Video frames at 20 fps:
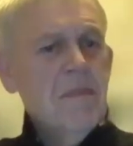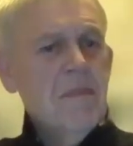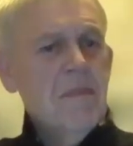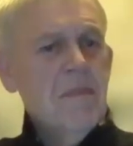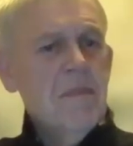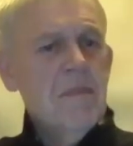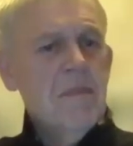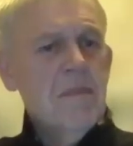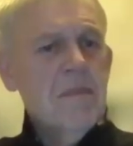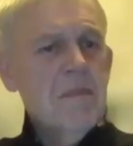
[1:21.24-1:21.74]

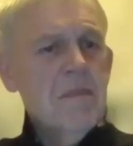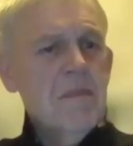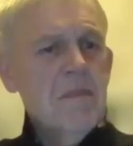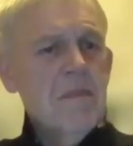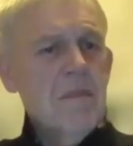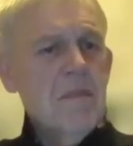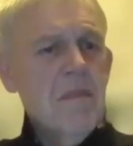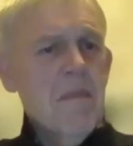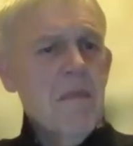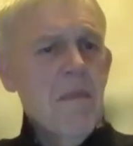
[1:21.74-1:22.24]

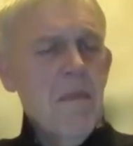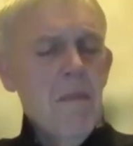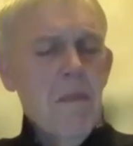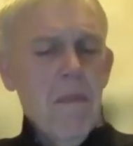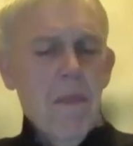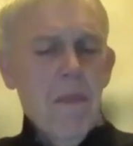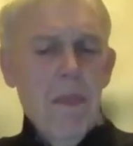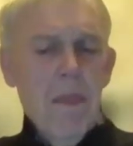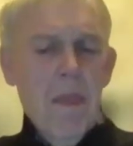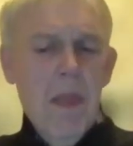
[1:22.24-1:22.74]

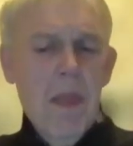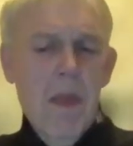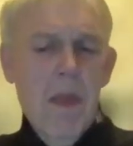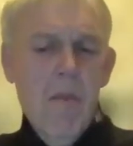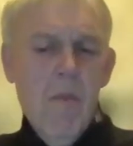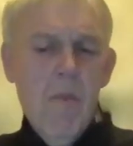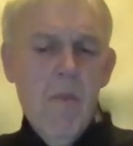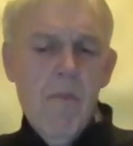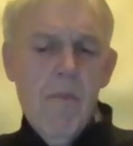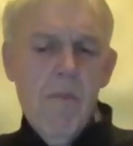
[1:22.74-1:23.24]

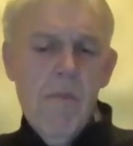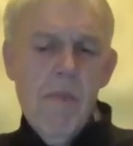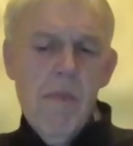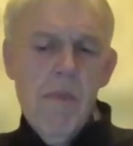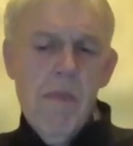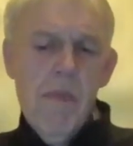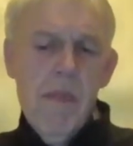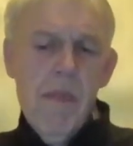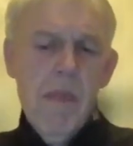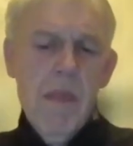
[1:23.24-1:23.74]

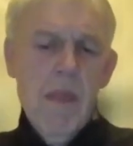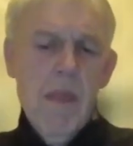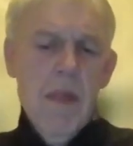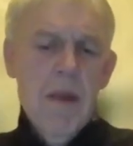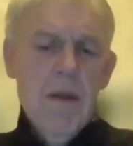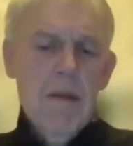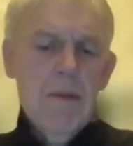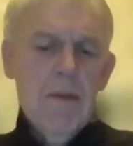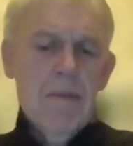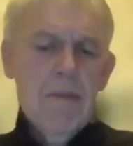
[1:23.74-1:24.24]

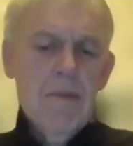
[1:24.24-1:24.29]
(not speaking)